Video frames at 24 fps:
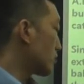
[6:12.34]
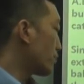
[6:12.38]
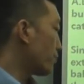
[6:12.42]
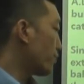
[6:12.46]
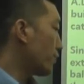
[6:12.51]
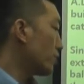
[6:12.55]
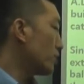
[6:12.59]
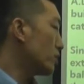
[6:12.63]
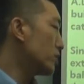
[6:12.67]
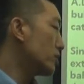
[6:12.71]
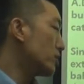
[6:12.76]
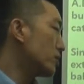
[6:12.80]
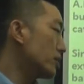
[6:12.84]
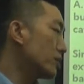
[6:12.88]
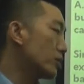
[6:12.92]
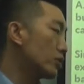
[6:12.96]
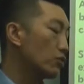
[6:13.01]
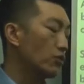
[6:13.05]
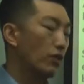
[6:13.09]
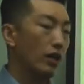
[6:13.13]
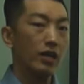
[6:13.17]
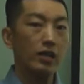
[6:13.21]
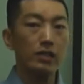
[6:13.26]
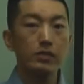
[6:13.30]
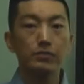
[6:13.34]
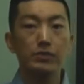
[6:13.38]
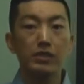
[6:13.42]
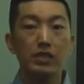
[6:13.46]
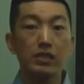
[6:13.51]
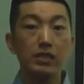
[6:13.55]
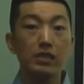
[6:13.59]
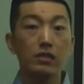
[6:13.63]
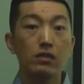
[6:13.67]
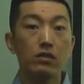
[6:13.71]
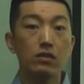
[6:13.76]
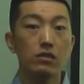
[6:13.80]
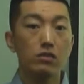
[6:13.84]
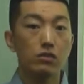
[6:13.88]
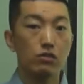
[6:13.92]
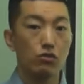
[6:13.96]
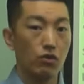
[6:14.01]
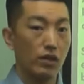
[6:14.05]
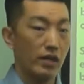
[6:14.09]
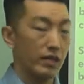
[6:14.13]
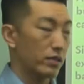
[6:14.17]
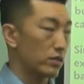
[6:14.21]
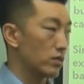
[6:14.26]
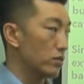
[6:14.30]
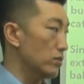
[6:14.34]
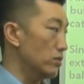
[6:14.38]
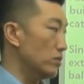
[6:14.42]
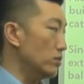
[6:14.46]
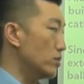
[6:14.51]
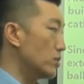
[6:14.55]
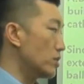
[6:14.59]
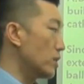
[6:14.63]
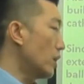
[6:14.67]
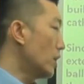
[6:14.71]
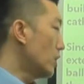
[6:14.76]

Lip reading: first described in the chronicles.